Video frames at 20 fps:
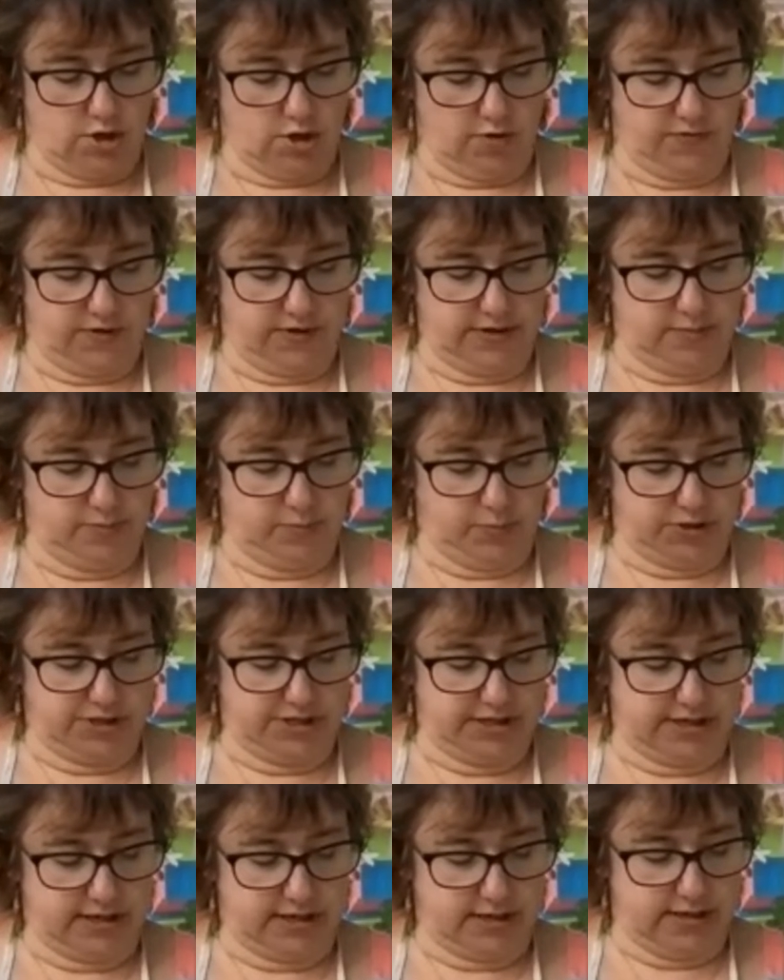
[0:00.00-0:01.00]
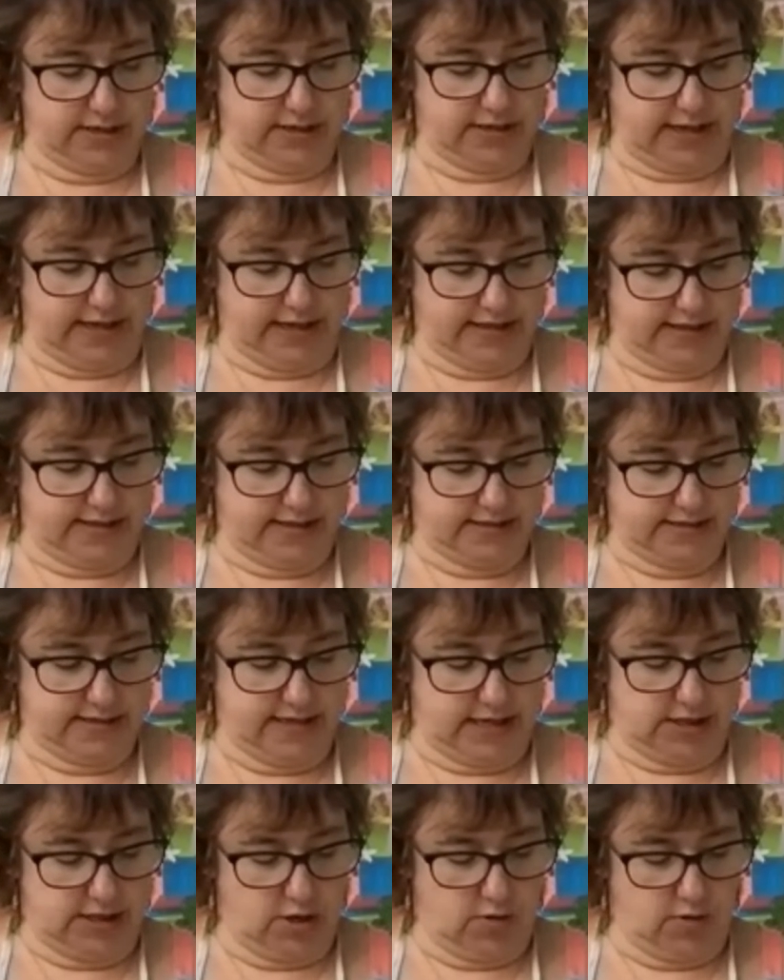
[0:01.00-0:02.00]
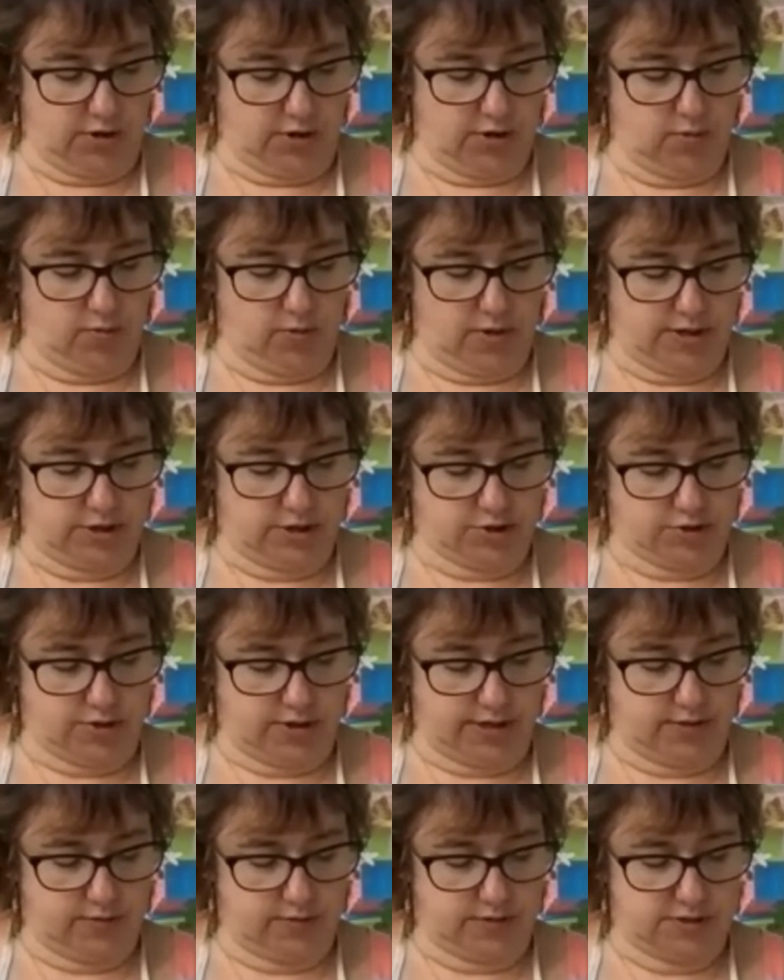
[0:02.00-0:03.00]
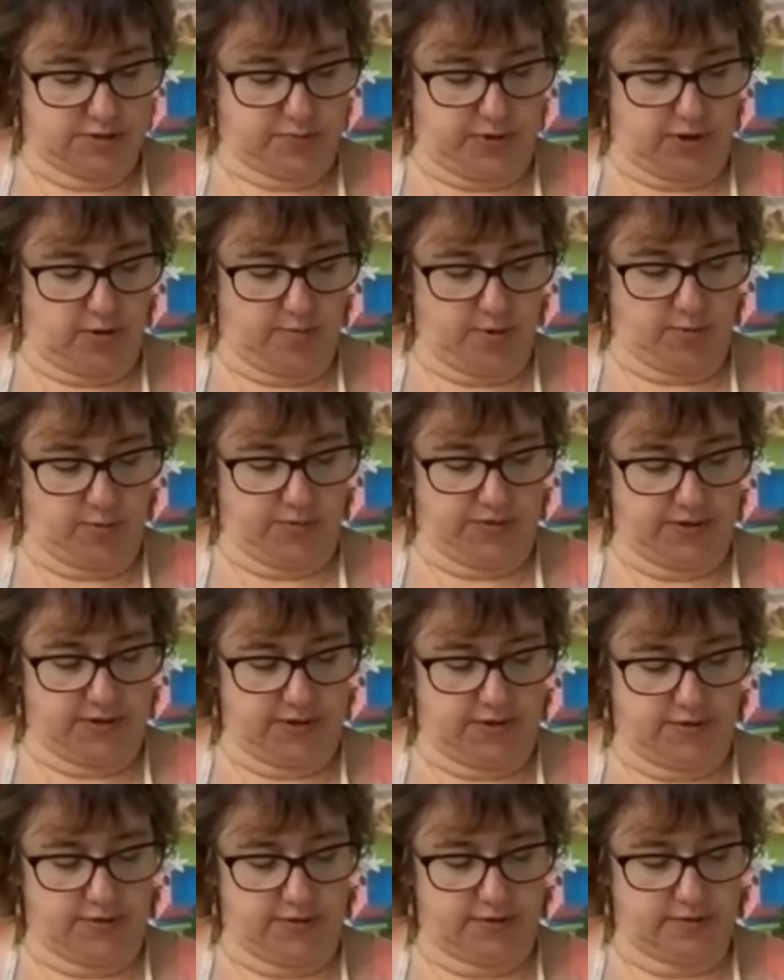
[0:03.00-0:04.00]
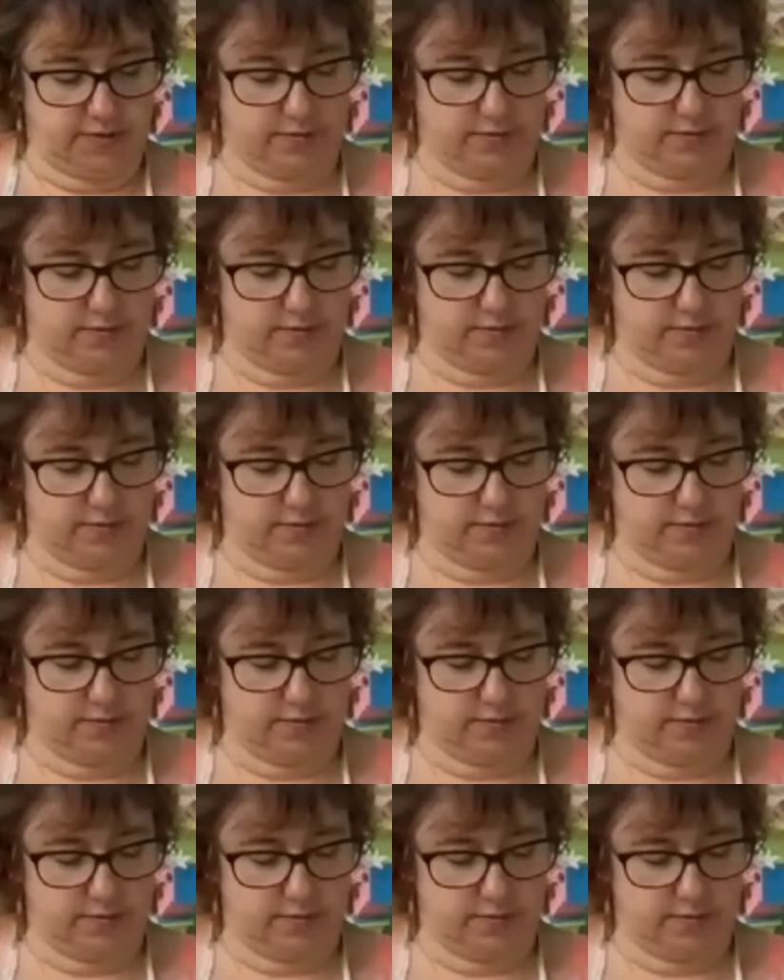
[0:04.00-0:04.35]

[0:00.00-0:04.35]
If you didn't particularly like this yellow, or you want to try to experiment with another